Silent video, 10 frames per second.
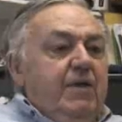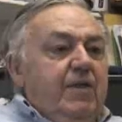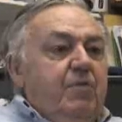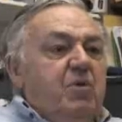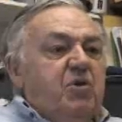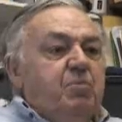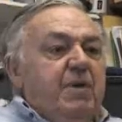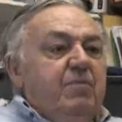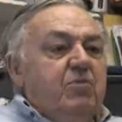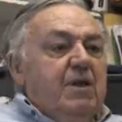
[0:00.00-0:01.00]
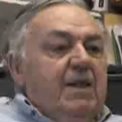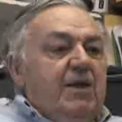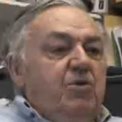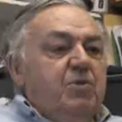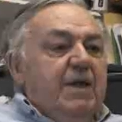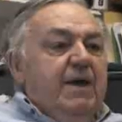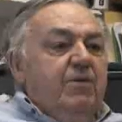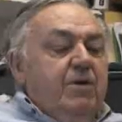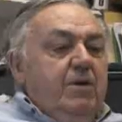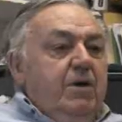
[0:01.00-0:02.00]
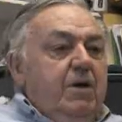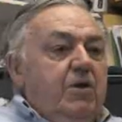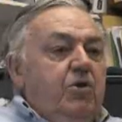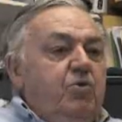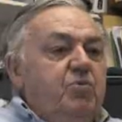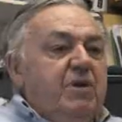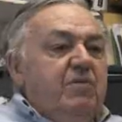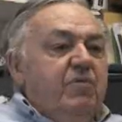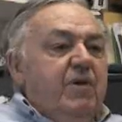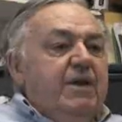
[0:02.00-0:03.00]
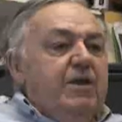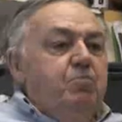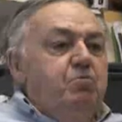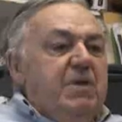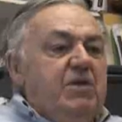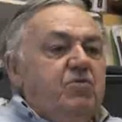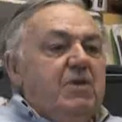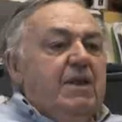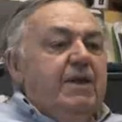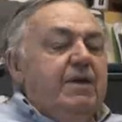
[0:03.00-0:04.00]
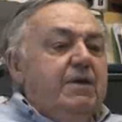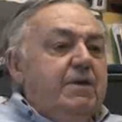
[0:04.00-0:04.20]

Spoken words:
They must be able to close out a losing trade immediately.